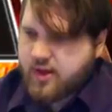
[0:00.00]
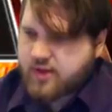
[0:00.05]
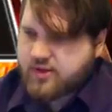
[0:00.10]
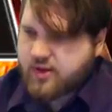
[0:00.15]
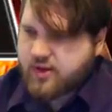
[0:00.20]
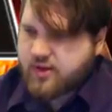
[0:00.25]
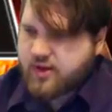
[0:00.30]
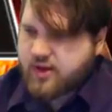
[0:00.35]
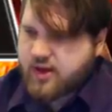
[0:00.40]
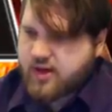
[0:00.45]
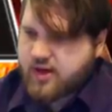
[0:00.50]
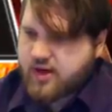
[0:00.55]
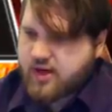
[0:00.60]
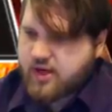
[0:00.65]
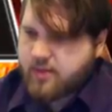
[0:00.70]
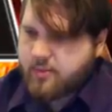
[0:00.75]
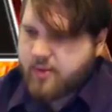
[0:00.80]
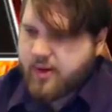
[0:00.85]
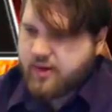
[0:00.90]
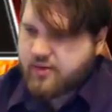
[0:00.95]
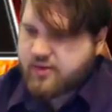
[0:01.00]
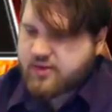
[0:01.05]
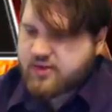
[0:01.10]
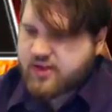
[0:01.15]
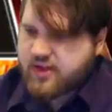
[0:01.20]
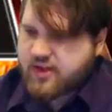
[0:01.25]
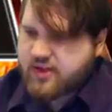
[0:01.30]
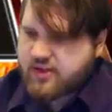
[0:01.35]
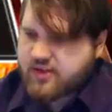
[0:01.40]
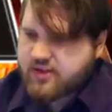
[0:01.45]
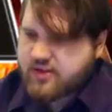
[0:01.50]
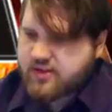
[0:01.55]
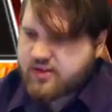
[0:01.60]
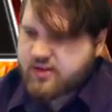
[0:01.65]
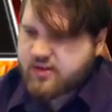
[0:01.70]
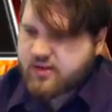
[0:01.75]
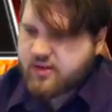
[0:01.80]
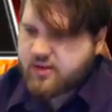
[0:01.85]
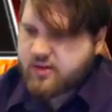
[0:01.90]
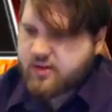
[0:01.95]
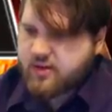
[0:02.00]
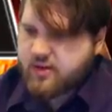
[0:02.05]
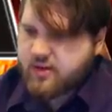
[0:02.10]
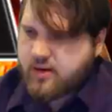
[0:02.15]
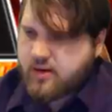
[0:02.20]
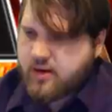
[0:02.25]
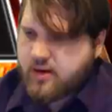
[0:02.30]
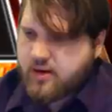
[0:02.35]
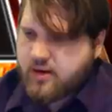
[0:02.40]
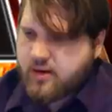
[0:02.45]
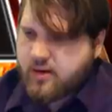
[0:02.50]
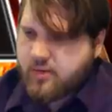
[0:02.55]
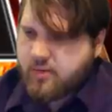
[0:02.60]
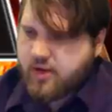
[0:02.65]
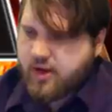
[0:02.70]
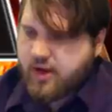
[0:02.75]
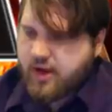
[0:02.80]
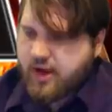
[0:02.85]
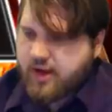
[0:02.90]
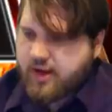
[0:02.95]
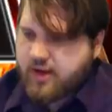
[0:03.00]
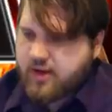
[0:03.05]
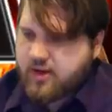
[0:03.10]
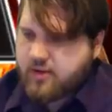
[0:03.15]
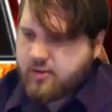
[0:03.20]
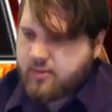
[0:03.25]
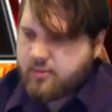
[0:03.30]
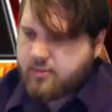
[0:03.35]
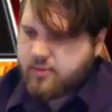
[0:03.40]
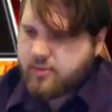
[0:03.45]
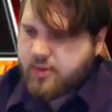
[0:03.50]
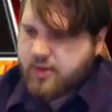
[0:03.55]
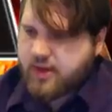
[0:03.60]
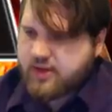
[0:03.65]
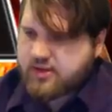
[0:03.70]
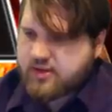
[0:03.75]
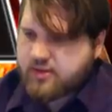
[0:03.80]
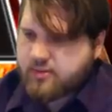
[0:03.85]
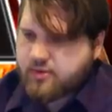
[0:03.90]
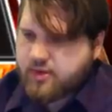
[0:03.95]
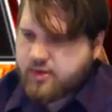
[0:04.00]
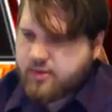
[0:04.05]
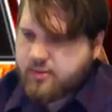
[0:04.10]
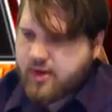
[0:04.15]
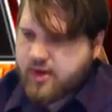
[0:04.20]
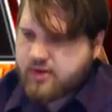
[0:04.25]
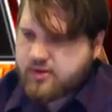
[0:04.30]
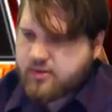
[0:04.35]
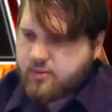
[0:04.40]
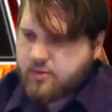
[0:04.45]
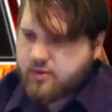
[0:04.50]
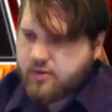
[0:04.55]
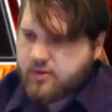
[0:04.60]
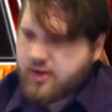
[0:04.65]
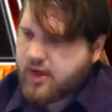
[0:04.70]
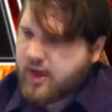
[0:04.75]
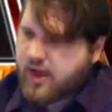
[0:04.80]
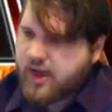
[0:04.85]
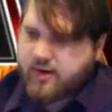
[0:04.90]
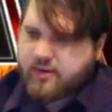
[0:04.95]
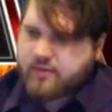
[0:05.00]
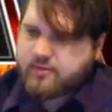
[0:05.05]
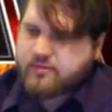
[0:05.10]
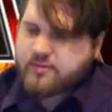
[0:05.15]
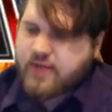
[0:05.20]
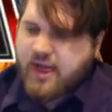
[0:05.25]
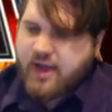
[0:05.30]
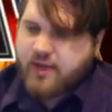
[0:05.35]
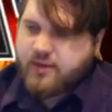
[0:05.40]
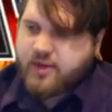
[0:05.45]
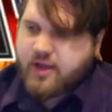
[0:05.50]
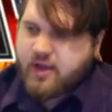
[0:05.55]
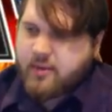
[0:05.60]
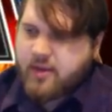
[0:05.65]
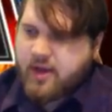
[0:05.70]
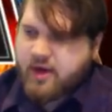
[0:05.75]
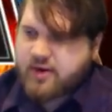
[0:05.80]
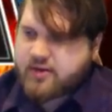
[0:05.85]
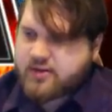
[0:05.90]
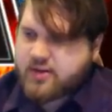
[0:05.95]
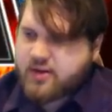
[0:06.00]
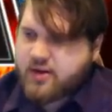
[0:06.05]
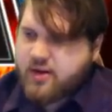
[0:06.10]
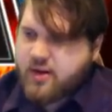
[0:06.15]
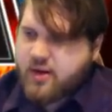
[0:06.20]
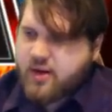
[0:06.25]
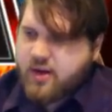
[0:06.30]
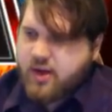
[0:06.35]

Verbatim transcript: So I think I need to bounce this, but I could possibly bounce more. I don't think it matters.